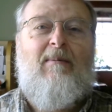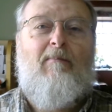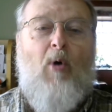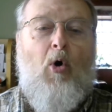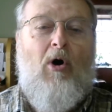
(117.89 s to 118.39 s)

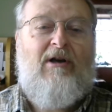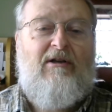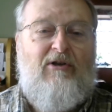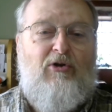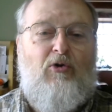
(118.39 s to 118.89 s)
born
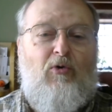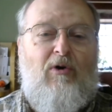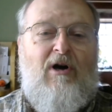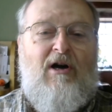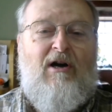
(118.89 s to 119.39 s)
anew,
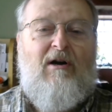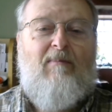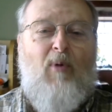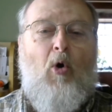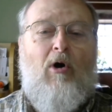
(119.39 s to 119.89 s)

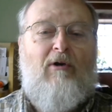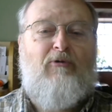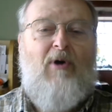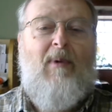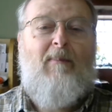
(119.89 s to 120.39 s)
born
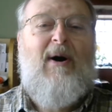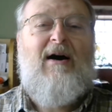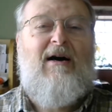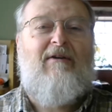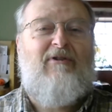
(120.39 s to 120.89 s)
from
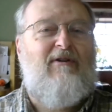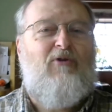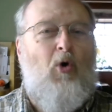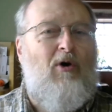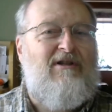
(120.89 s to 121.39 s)
above, and of
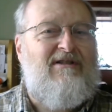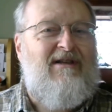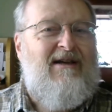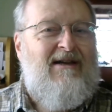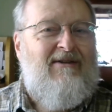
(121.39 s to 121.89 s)
course,
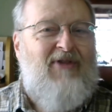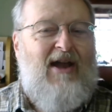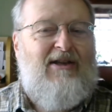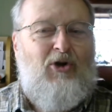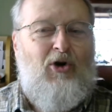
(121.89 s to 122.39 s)

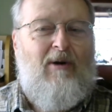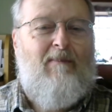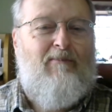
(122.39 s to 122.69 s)
that term